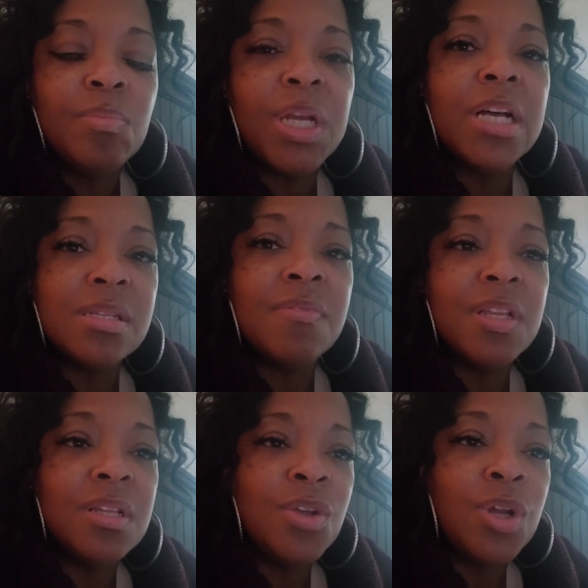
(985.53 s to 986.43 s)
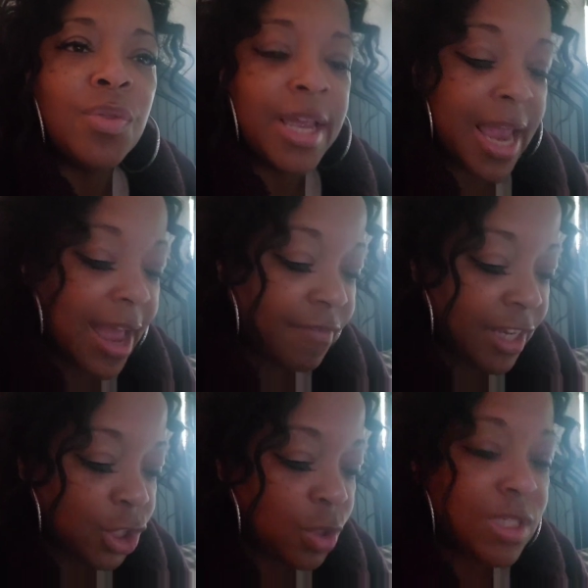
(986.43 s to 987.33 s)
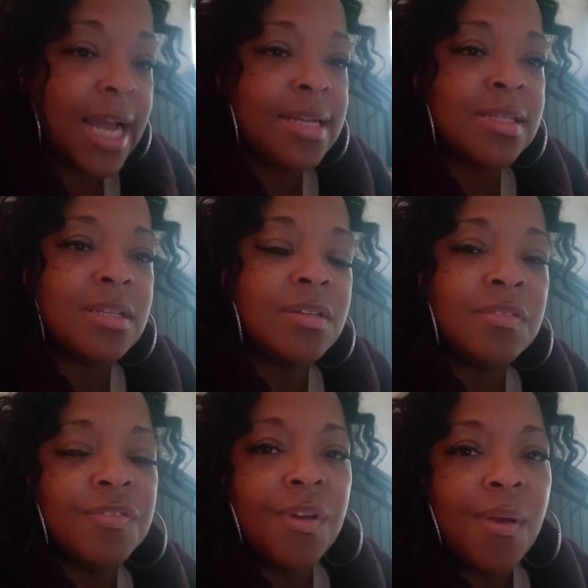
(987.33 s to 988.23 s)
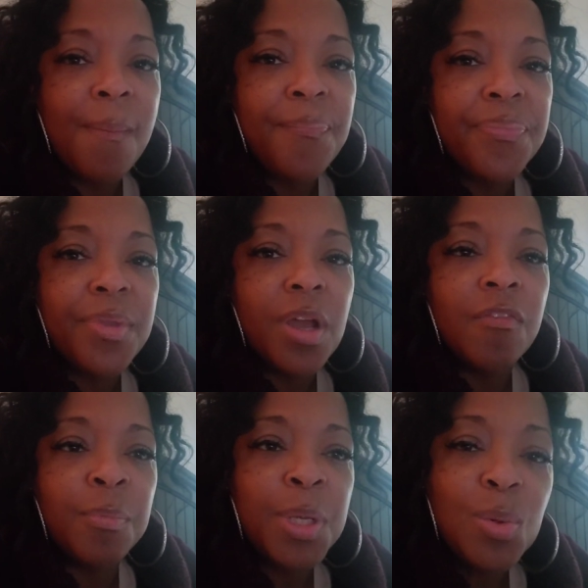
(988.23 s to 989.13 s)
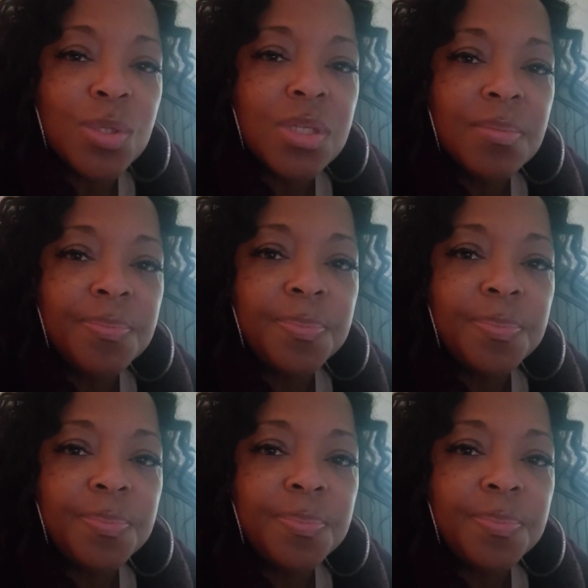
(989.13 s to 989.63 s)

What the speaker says: because of the, they show signs of abuse.